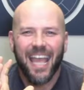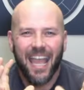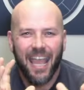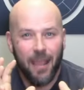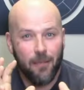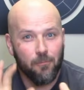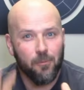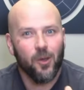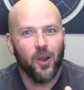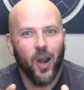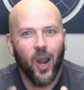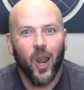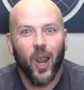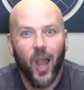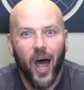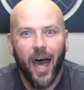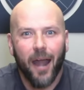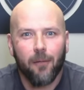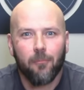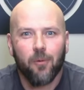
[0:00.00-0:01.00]
he put a
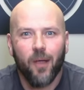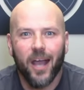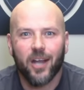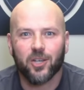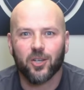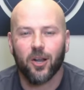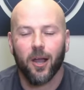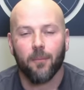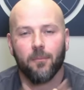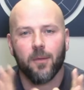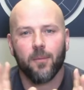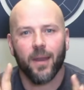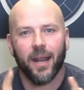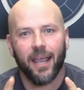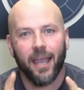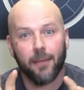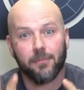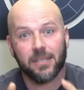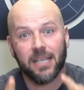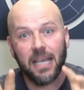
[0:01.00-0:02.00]
lot of pressure on me, but I
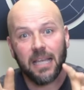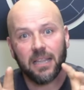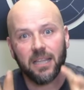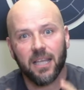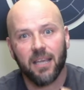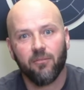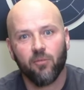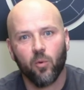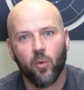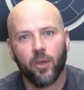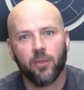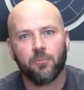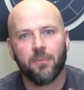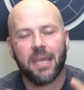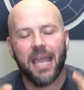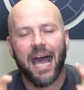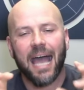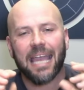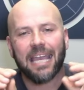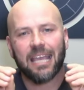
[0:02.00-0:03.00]
kept saying, leave it with
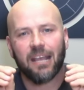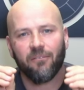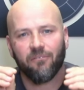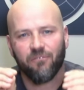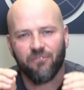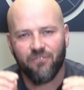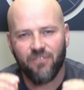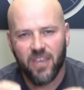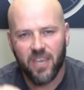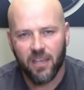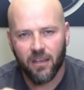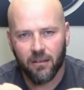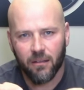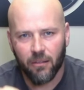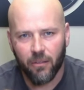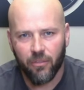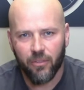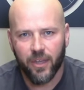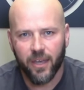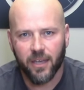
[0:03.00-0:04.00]
me. I can
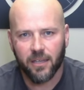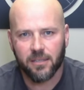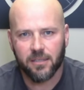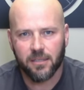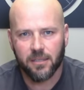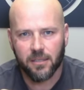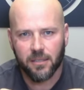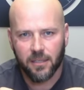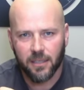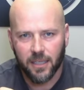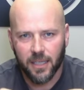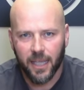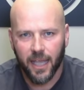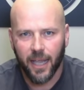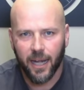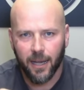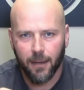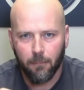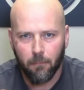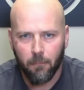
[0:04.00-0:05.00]
feel this
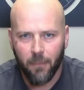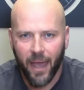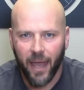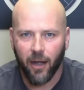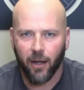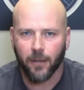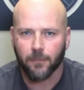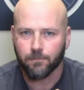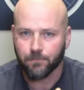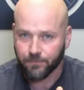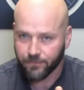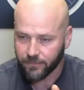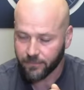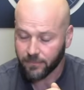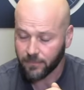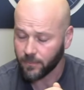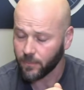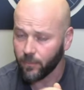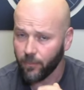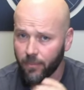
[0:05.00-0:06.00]
getting better.
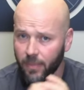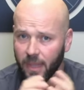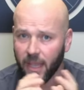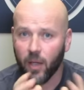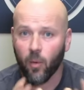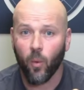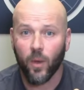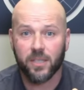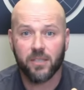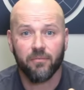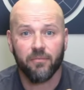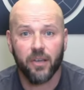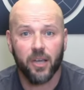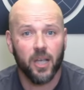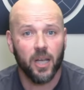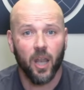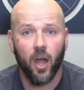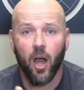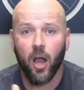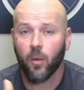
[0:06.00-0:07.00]
It wasn't very
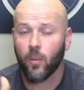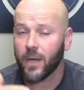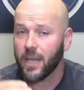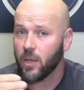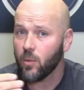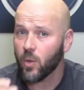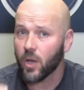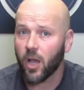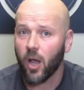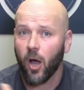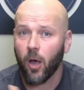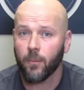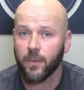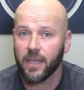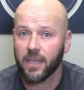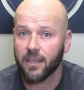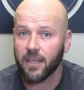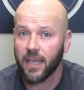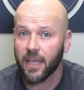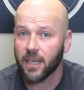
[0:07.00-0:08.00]
long when he would call me
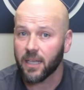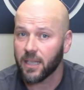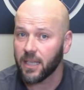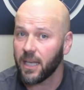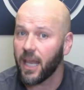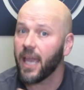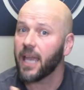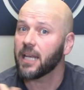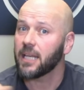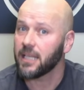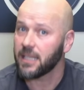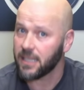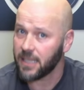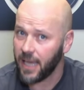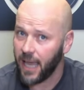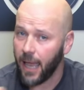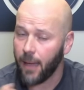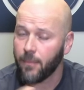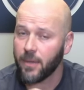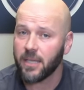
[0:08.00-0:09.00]
at the end of the day and he'd
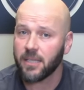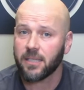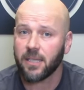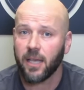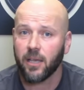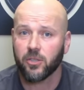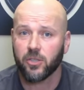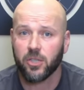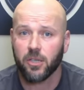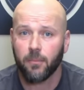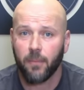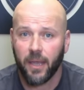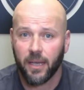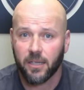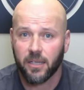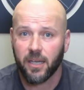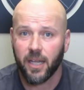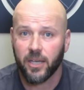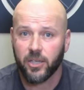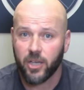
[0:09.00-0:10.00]
say, how many sales did you make
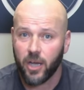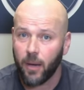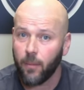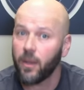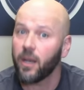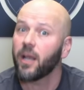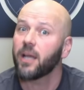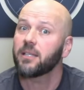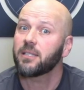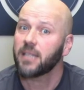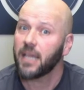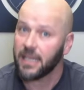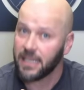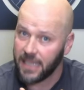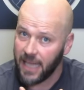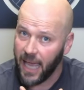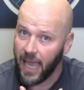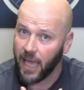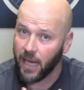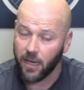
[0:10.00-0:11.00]
today, Jeremy? And I'd say
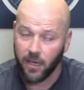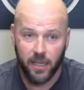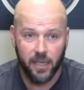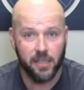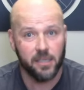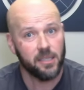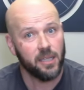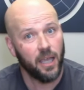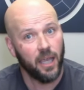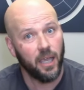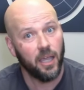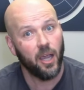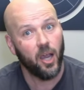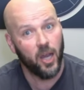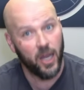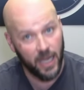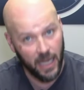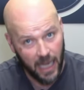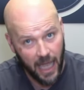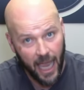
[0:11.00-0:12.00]
10. And he'd say, are
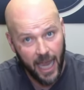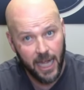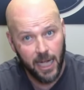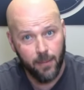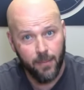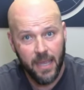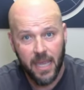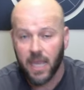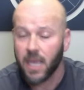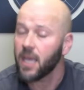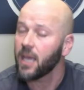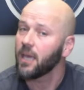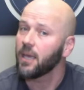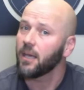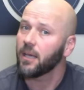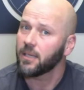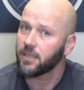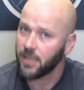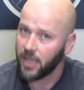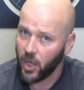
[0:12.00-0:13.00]
you lying to me?
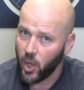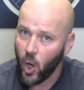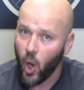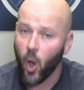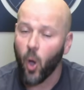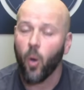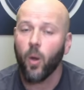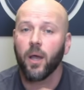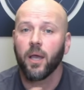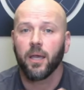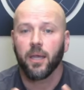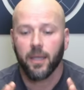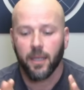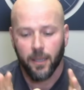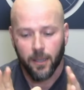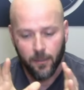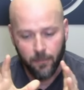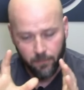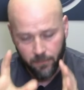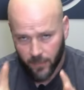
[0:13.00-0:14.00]
I say, no.
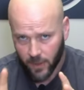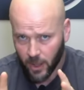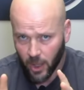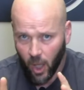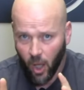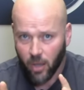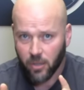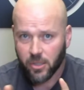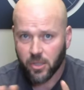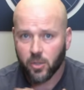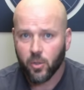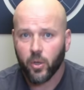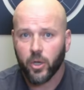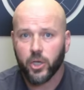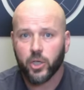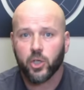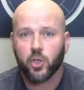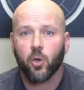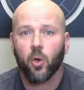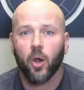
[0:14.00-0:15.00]
Long story
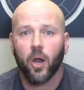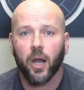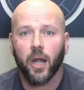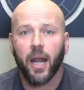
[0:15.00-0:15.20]
short,